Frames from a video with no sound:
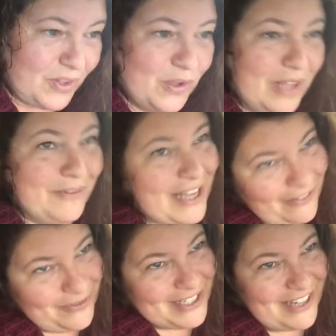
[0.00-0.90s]
I'll
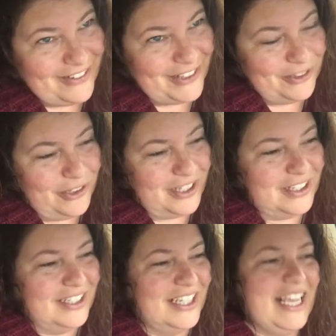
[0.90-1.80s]
never be done with you, Lord.
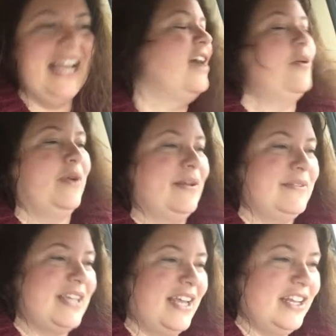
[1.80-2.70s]
When I'm
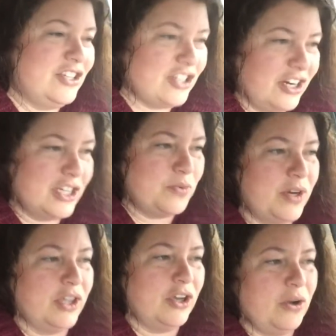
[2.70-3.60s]
done at church, we're
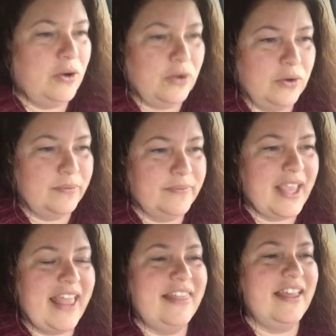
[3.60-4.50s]
going to go home
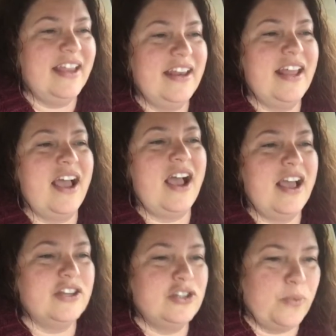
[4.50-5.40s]
and
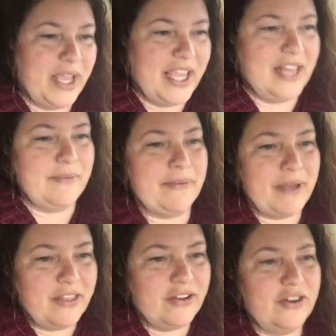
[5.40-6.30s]
then Joanne, my
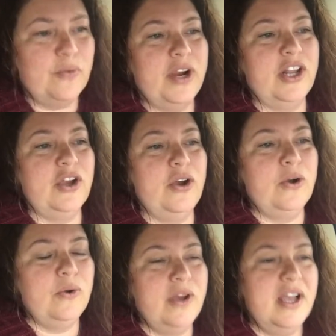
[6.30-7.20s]
mother, we're going to
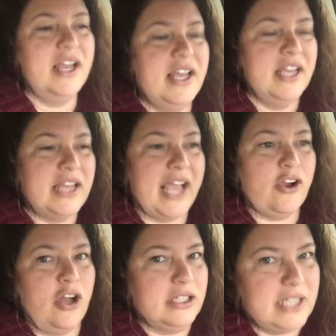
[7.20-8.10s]
go I
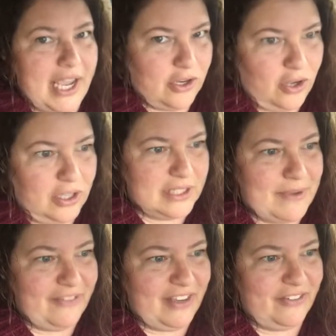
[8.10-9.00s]
called I called
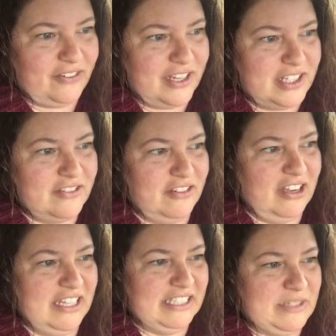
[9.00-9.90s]
my favorite
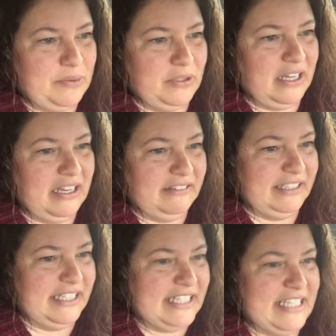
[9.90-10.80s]
restaurant,
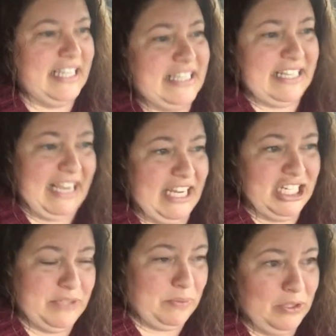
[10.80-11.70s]
Polcari's, and they said I could
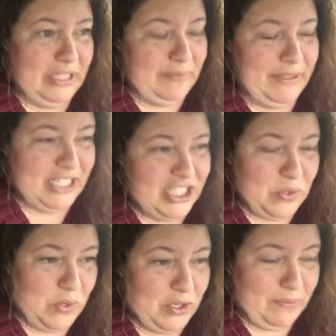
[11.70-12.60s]
just pull up and just
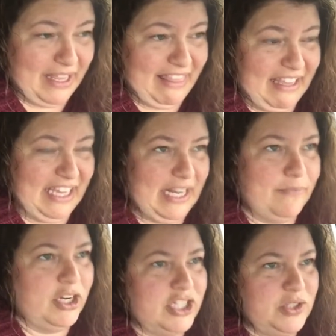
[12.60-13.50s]
order my thing, and I'm
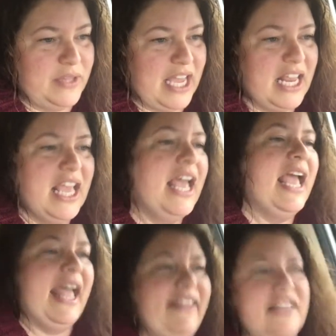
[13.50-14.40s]
gonna do that.
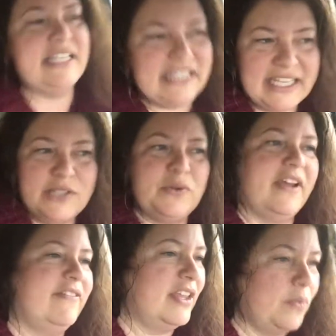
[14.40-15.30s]
And then I'll take the kids
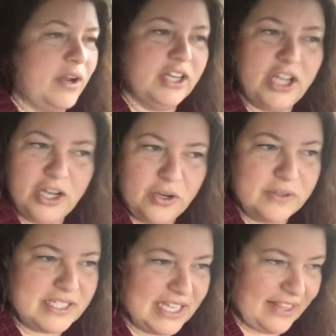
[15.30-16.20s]
wherever they want to go
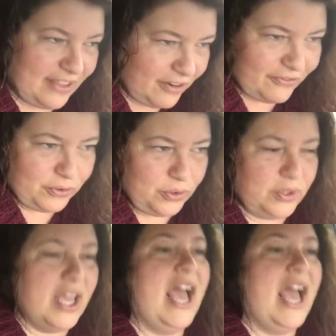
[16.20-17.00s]
to get their food.